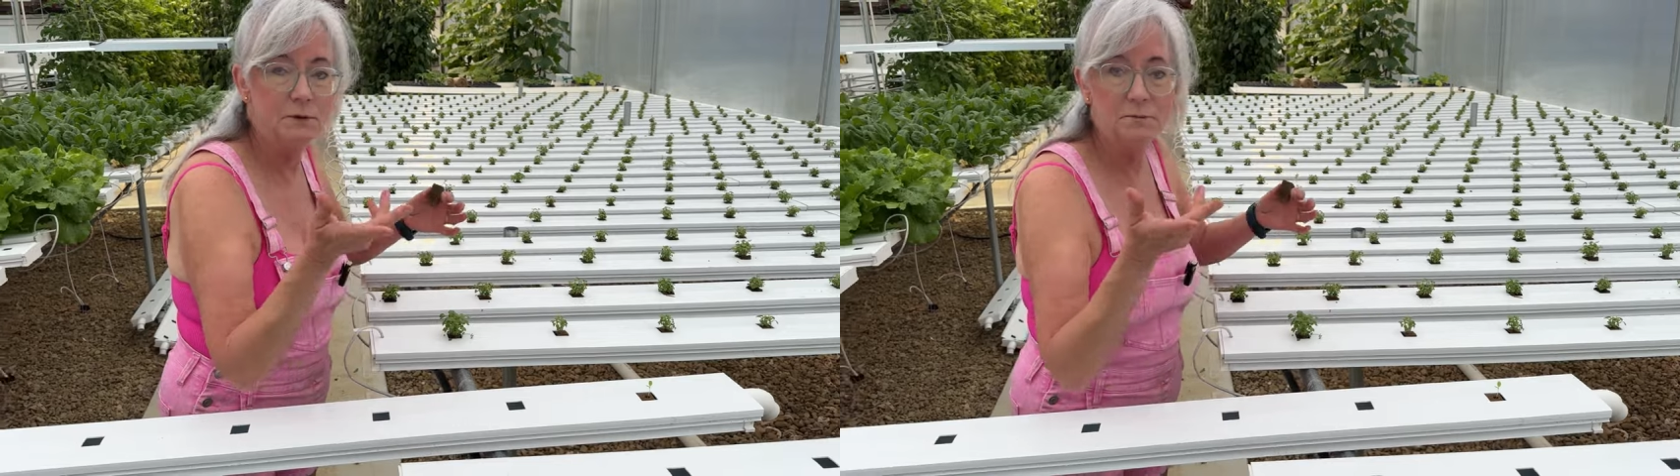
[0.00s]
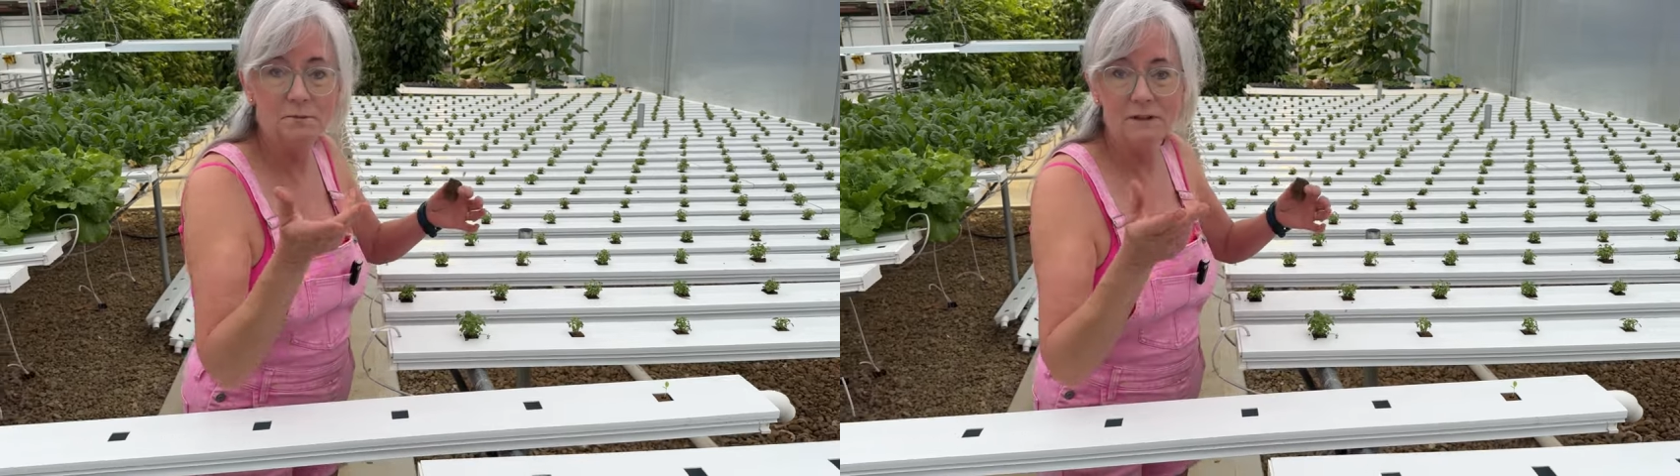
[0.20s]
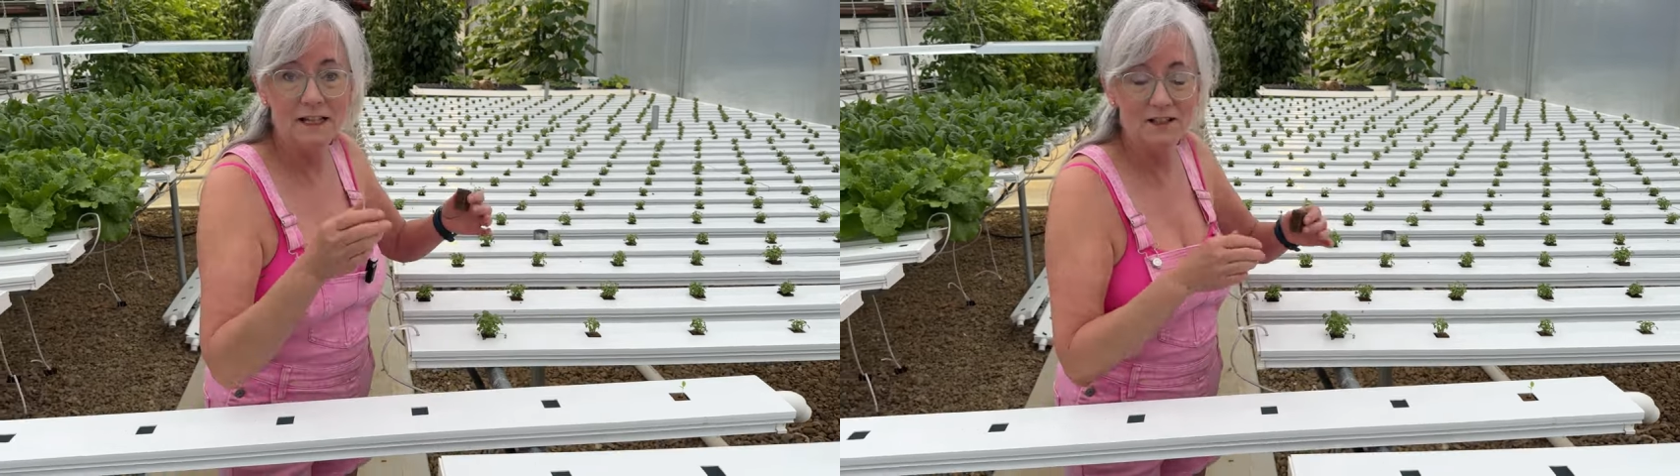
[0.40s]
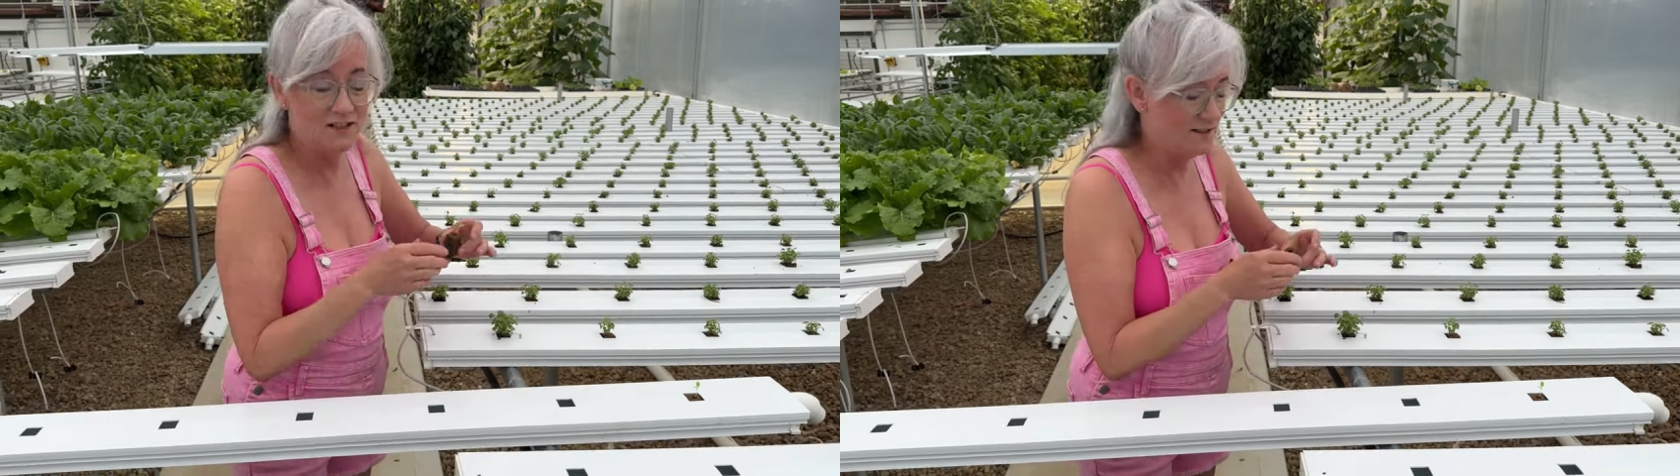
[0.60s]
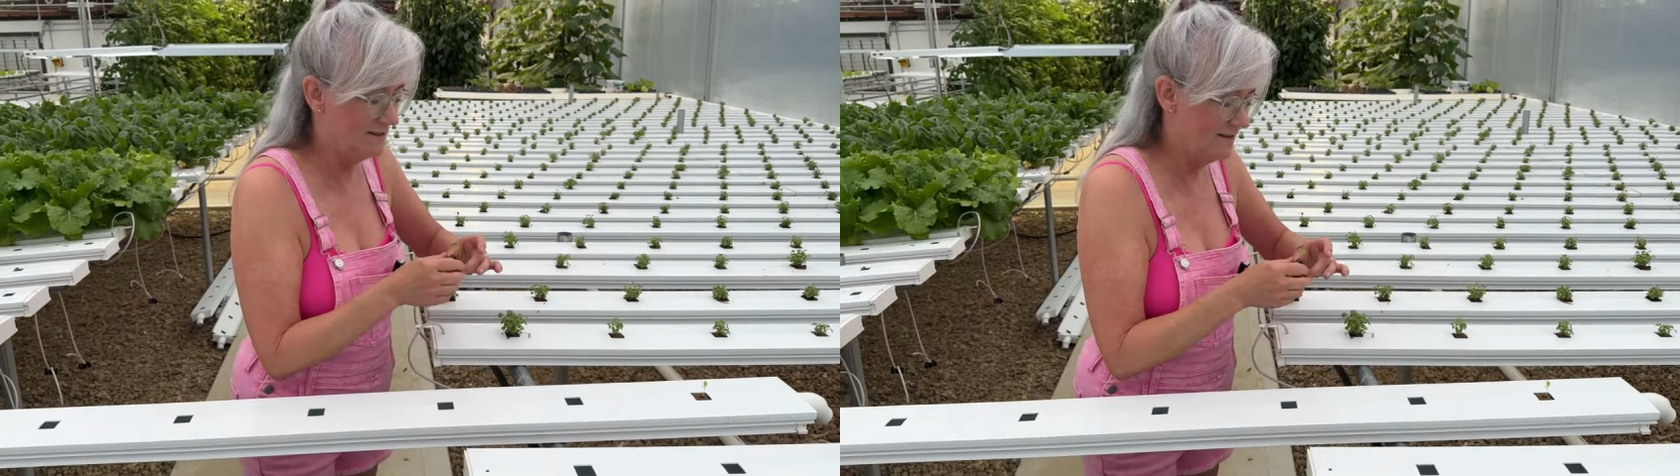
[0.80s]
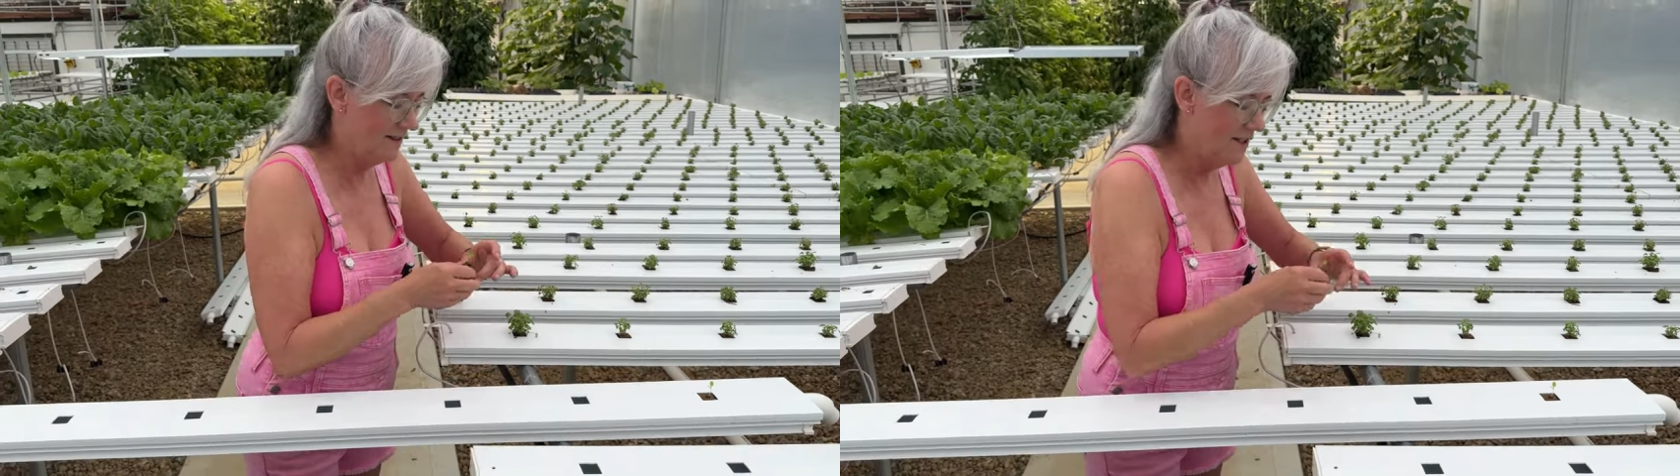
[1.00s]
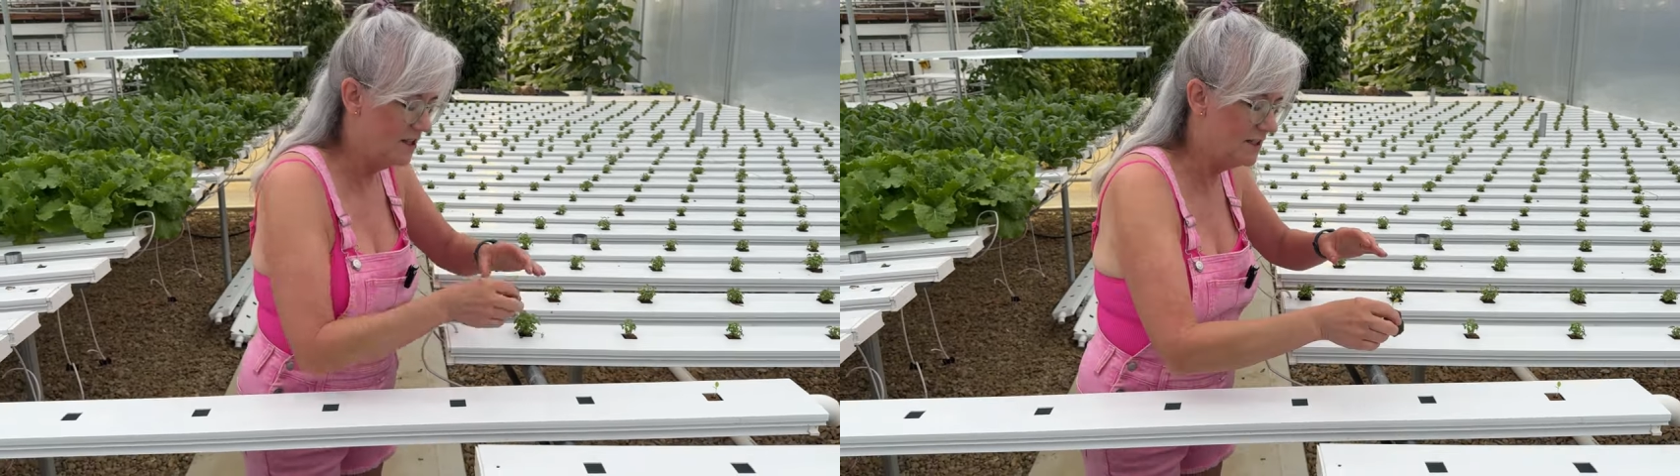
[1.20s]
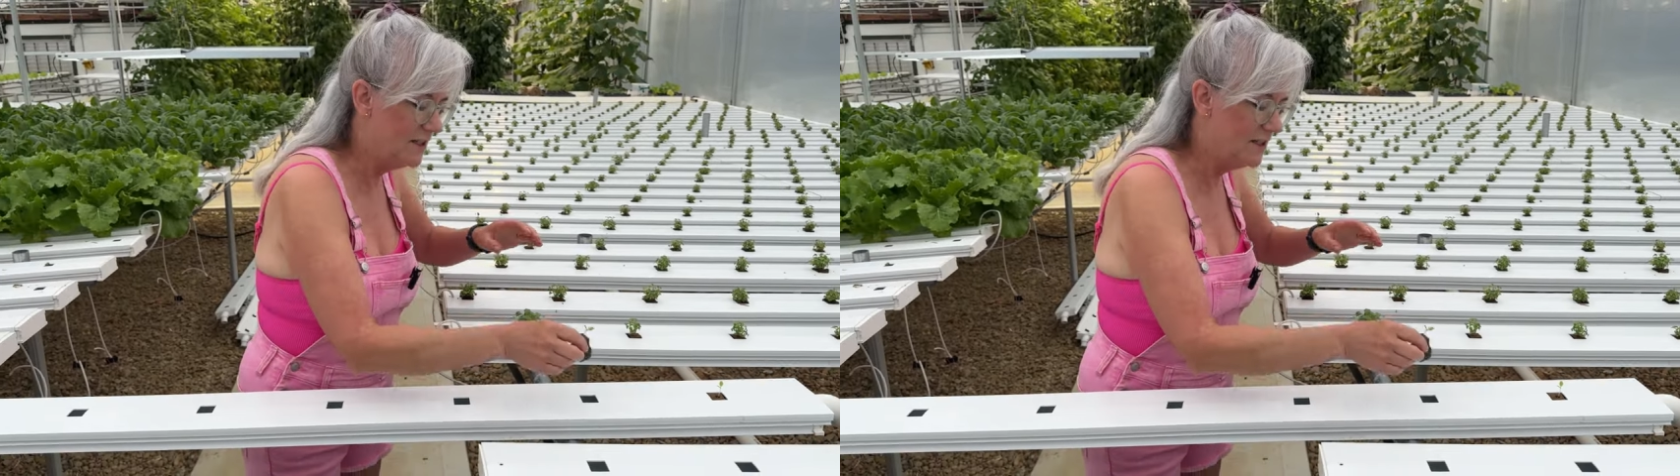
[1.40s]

Loop, and that's it. You